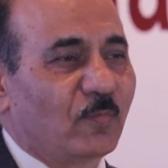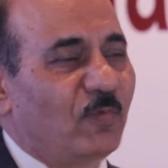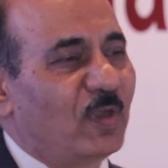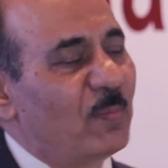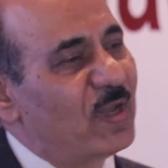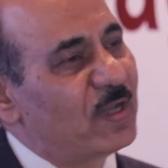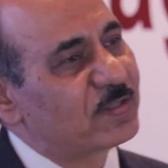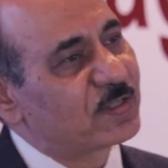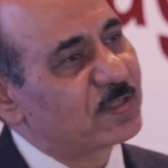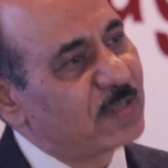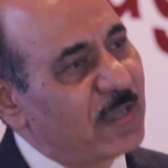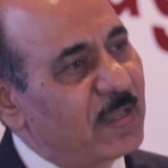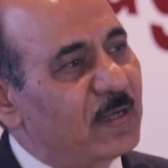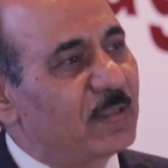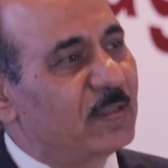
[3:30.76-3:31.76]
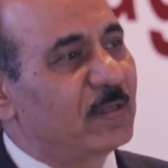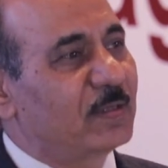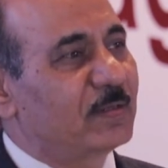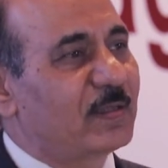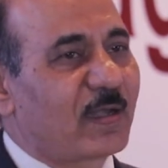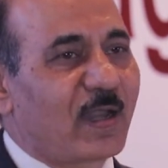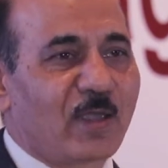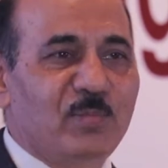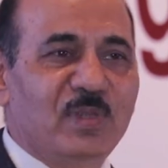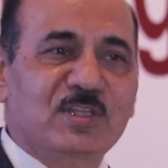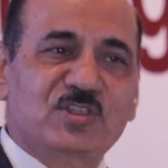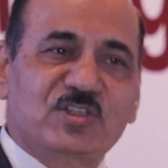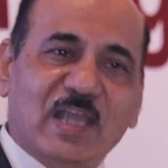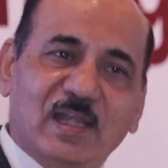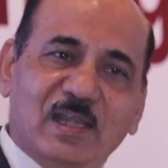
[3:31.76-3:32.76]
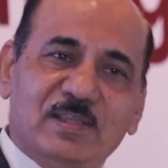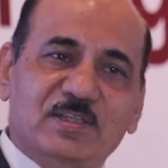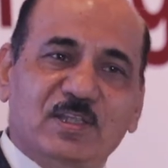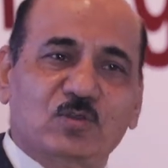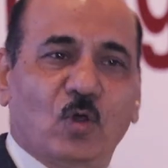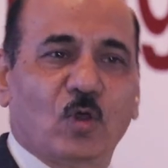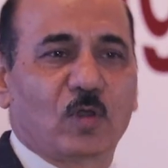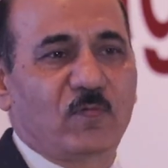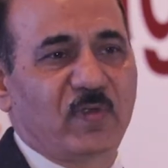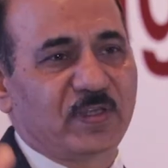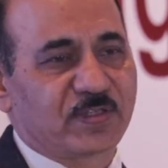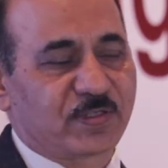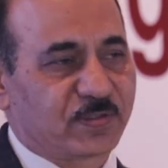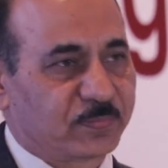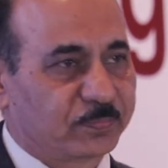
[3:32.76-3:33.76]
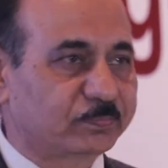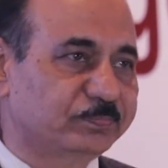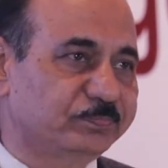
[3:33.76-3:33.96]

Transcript: We may say anything, there have been challenges always,